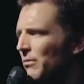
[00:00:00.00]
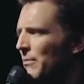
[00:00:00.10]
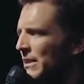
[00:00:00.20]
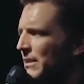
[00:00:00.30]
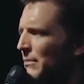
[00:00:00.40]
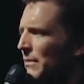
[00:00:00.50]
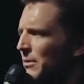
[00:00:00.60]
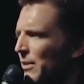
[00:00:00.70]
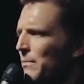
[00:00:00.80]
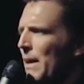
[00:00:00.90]
Women sometimes
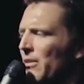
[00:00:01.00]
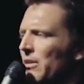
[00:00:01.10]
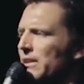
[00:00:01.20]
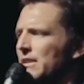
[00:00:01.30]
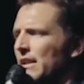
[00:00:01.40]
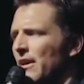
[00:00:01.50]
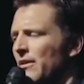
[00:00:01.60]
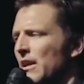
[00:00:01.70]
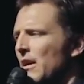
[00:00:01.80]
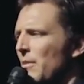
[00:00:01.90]
feel powerless, you
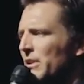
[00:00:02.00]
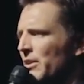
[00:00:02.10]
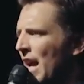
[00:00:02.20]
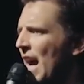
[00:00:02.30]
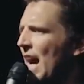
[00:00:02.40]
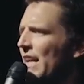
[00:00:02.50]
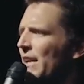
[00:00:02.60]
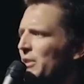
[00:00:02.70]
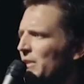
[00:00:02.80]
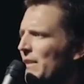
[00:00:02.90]
know, but they're not.
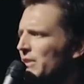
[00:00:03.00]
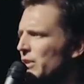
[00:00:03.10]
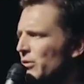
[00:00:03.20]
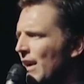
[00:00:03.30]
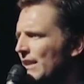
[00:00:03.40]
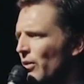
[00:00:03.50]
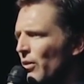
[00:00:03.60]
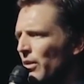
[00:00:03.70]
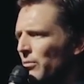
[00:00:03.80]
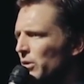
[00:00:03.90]
If you give us a direct
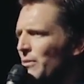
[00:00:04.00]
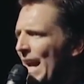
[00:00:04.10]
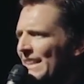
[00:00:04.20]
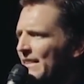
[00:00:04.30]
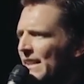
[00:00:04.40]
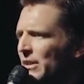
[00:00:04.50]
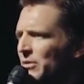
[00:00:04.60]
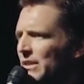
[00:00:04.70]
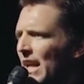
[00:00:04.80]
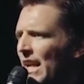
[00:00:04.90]
order, we'll do anything you
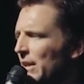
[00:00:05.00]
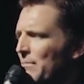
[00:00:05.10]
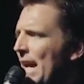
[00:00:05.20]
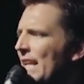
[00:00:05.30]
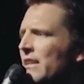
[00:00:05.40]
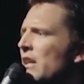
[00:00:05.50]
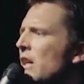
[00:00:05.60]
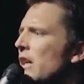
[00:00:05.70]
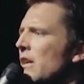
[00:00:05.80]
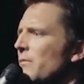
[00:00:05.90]
say. Like men
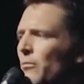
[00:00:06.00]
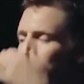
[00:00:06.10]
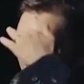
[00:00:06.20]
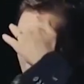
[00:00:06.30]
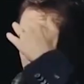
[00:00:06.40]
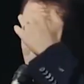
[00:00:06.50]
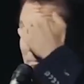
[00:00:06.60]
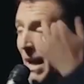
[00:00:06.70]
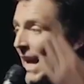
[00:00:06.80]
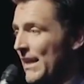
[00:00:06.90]
want to be
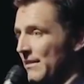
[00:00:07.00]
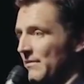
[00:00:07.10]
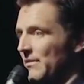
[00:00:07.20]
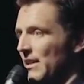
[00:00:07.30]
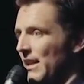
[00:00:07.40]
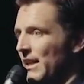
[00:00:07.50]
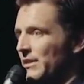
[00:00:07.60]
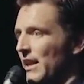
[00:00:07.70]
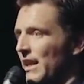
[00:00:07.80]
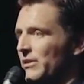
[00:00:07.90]
men.
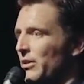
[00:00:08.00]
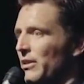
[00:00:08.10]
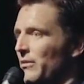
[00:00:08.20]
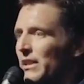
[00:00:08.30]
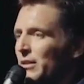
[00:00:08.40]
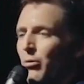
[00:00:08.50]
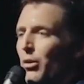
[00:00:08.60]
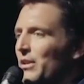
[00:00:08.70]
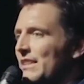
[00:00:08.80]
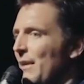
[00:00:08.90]
And, and to, this
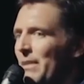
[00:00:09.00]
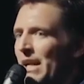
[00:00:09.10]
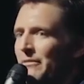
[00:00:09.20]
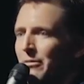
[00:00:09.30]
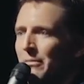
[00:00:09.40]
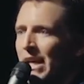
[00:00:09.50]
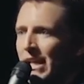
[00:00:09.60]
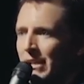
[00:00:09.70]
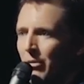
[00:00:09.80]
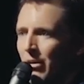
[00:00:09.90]
world is not made for men
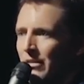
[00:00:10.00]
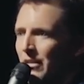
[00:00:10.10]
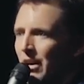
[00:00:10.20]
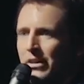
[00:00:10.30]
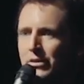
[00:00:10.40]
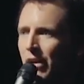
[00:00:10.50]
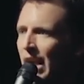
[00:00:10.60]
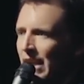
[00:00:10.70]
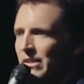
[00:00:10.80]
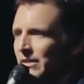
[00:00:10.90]
anymore. All the
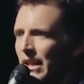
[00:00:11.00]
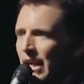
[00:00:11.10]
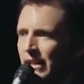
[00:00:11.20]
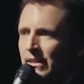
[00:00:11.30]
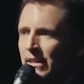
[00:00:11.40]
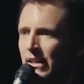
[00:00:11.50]
dragons are dead.